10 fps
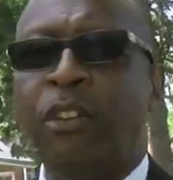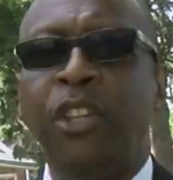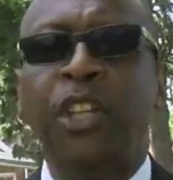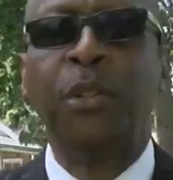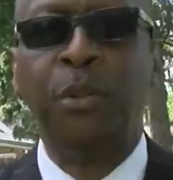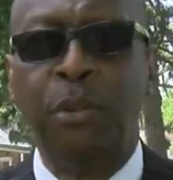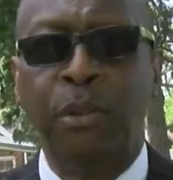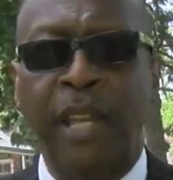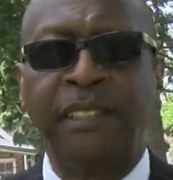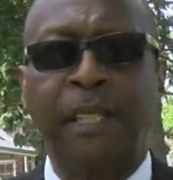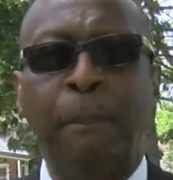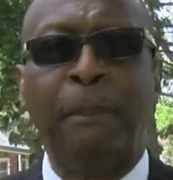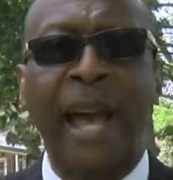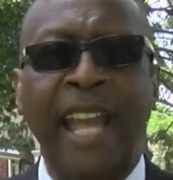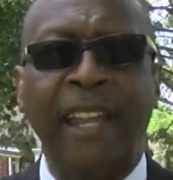you as a
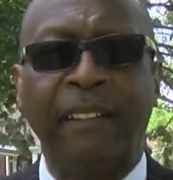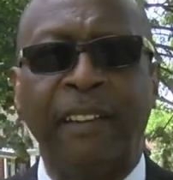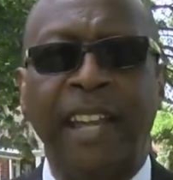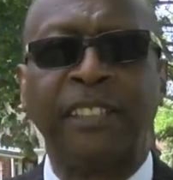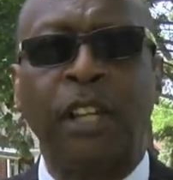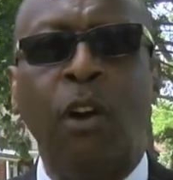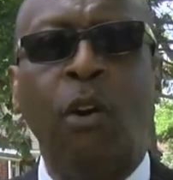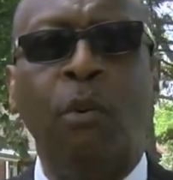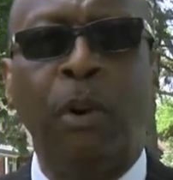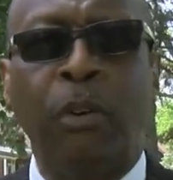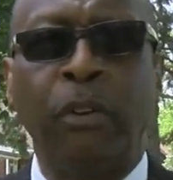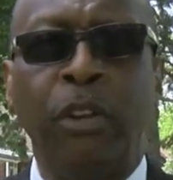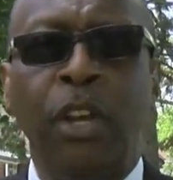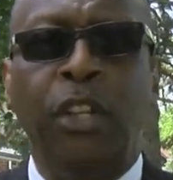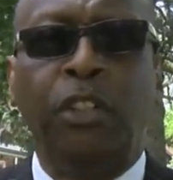buyer, as a homeowner,
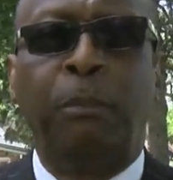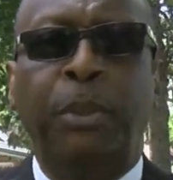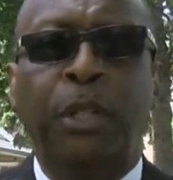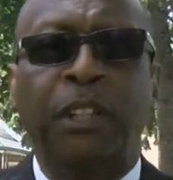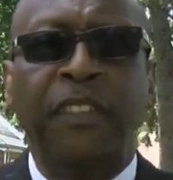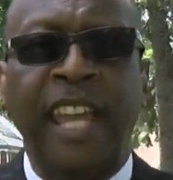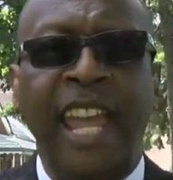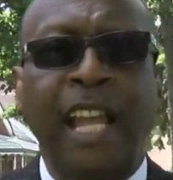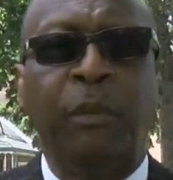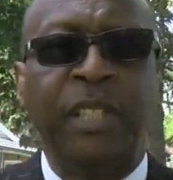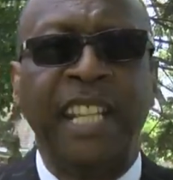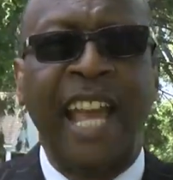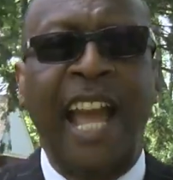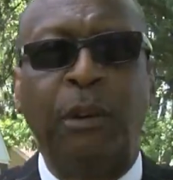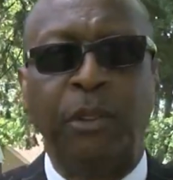to pull the equity
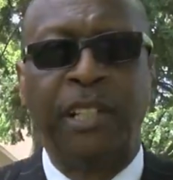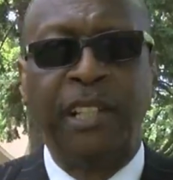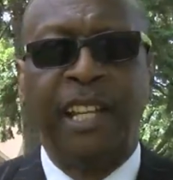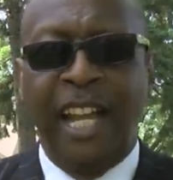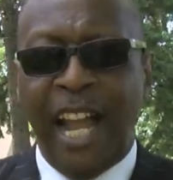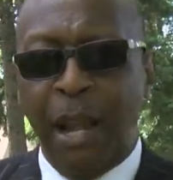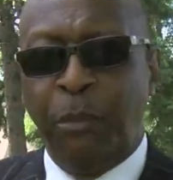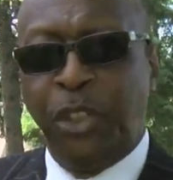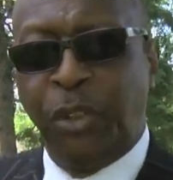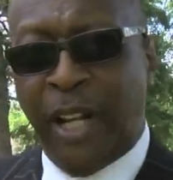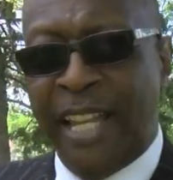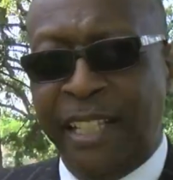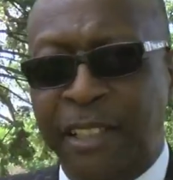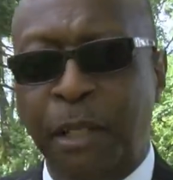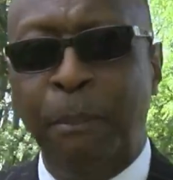out. How would you
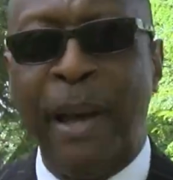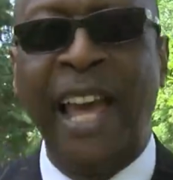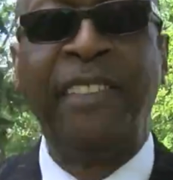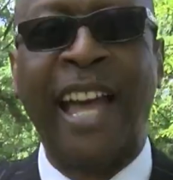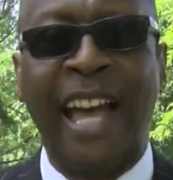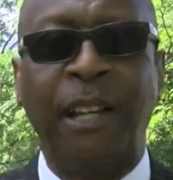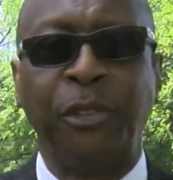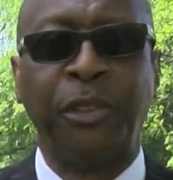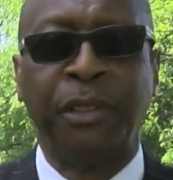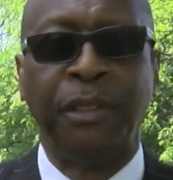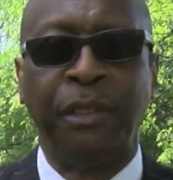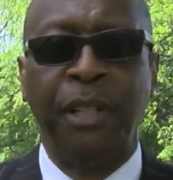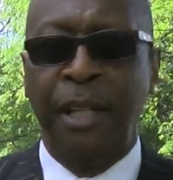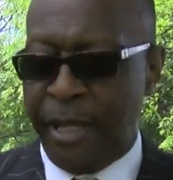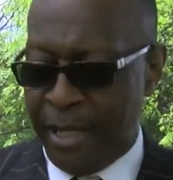like to buy the house
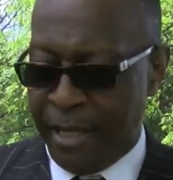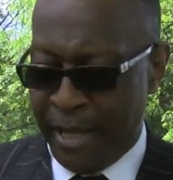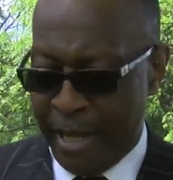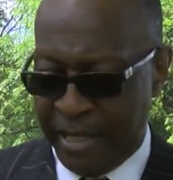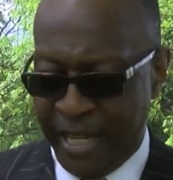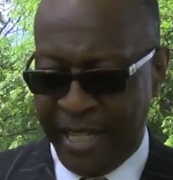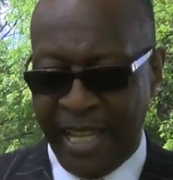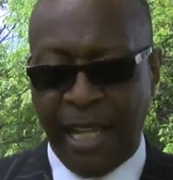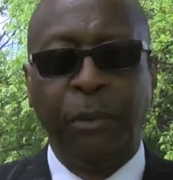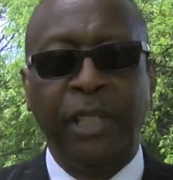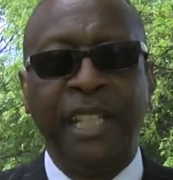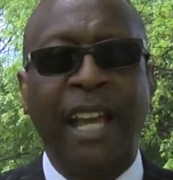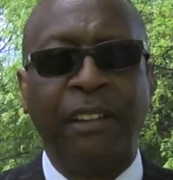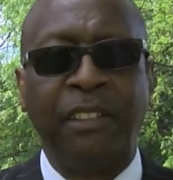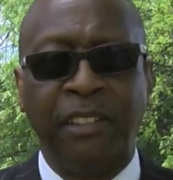and take equity
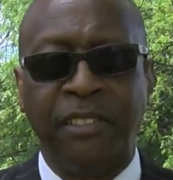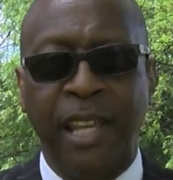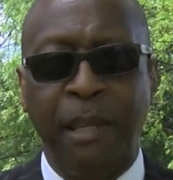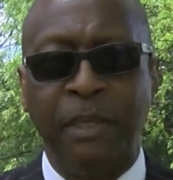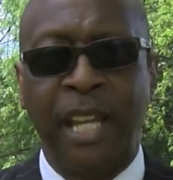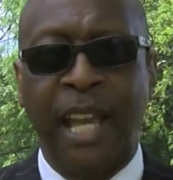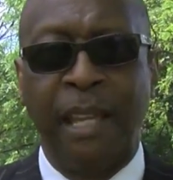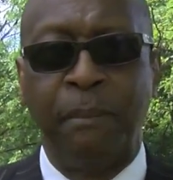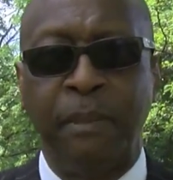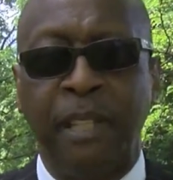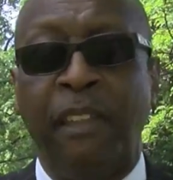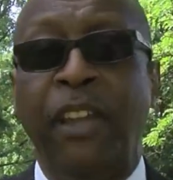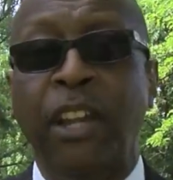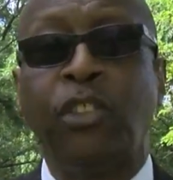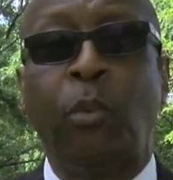out at the same time? Now,
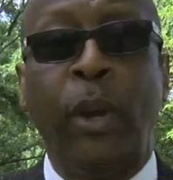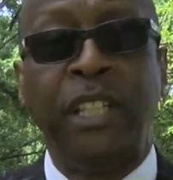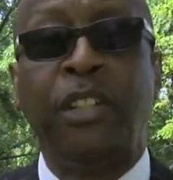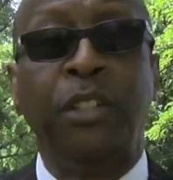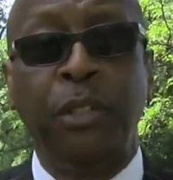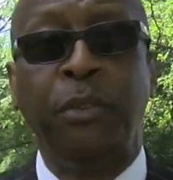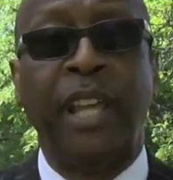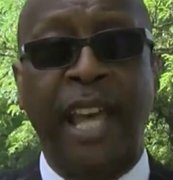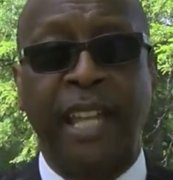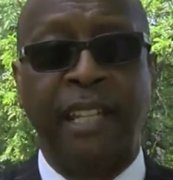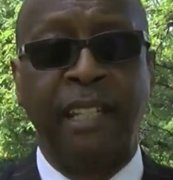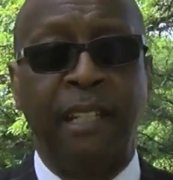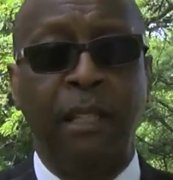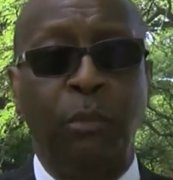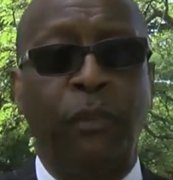there's a way to do that
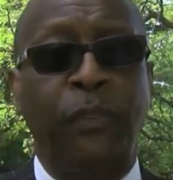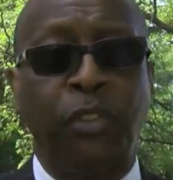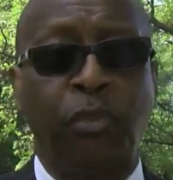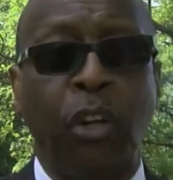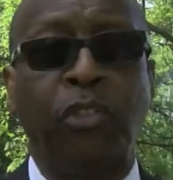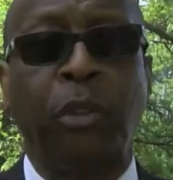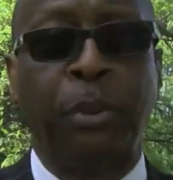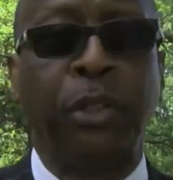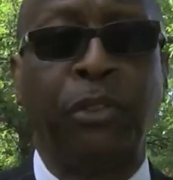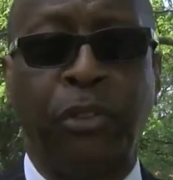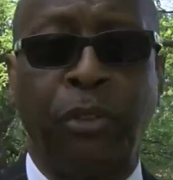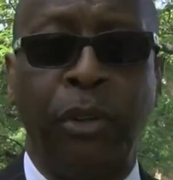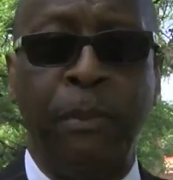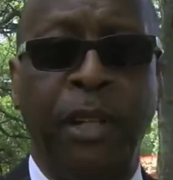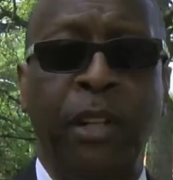with a structured purchase
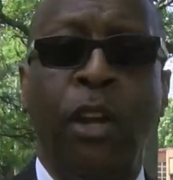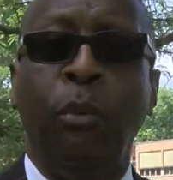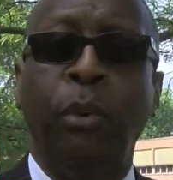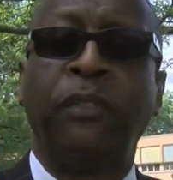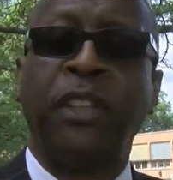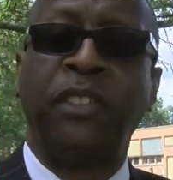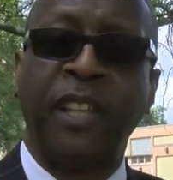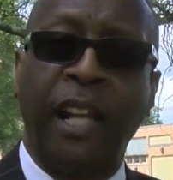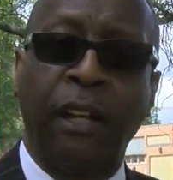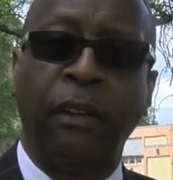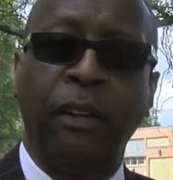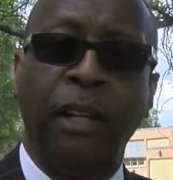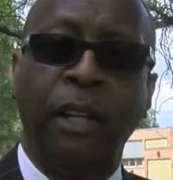agreement, with the seller